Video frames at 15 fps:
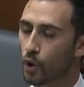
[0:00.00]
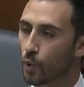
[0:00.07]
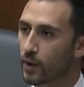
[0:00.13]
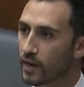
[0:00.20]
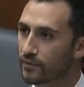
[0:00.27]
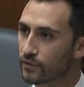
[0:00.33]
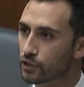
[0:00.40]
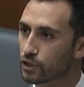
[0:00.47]

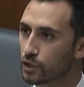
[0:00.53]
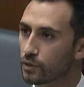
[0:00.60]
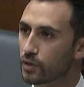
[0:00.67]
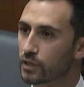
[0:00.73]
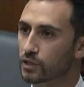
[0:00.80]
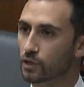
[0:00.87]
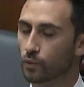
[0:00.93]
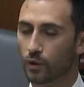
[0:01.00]
We have a
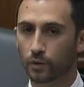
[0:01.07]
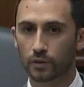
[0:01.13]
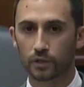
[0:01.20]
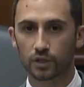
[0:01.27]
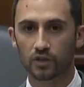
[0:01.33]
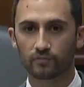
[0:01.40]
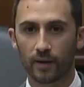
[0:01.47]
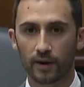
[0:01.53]
duty to work with the
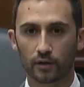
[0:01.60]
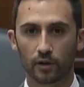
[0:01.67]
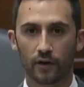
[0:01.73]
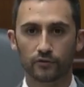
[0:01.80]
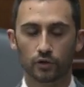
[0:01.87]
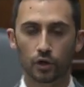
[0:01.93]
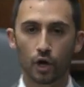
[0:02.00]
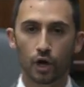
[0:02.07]
Chief Medical
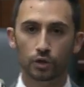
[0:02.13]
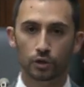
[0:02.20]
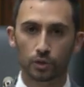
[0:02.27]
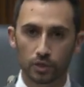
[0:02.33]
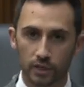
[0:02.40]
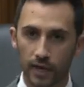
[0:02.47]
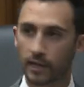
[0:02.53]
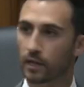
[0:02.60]
Officer to
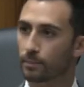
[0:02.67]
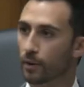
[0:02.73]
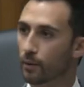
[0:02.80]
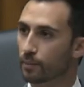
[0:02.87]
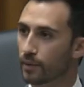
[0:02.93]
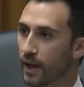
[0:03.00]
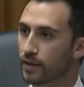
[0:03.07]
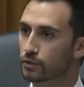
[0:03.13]
scale up our
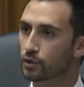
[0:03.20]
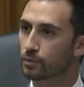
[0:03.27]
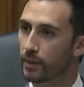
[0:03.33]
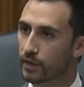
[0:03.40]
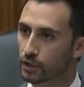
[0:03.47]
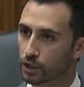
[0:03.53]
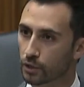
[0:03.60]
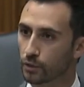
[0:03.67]
plan, to
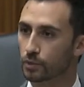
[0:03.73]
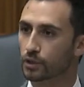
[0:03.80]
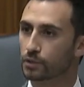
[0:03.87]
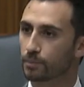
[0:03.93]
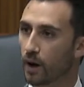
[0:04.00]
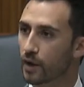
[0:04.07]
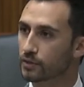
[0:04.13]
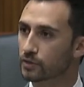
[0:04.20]
make sure it
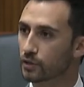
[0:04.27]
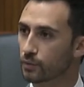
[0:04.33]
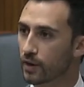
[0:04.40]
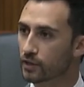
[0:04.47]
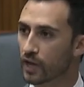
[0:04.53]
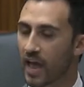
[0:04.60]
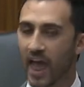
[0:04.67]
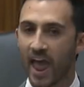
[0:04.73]
responds to the risk,